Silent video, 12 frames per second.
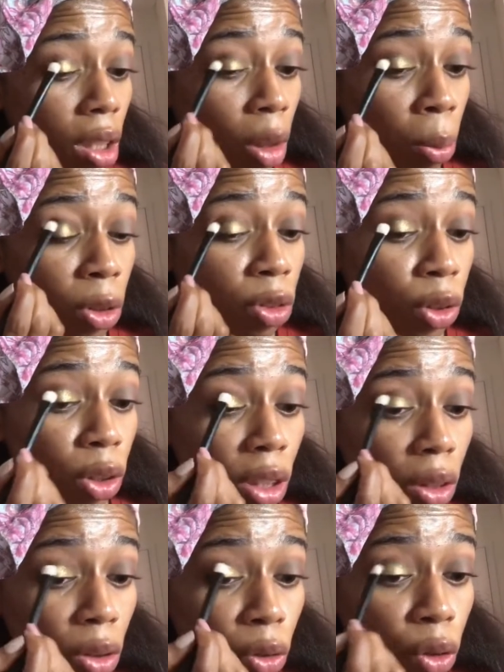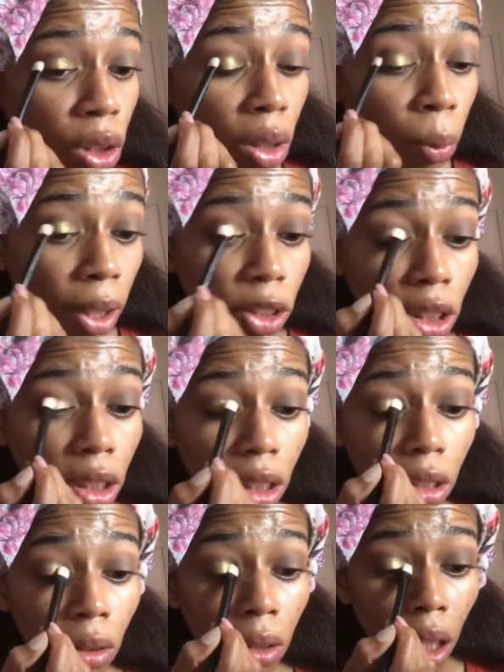It almost feels like you're really watching this
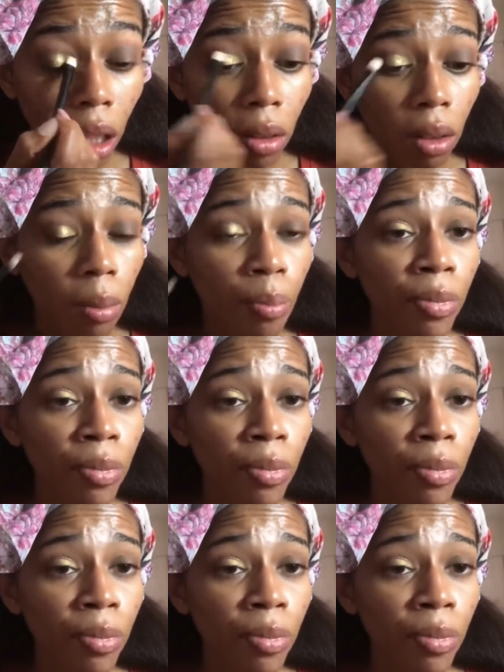go down,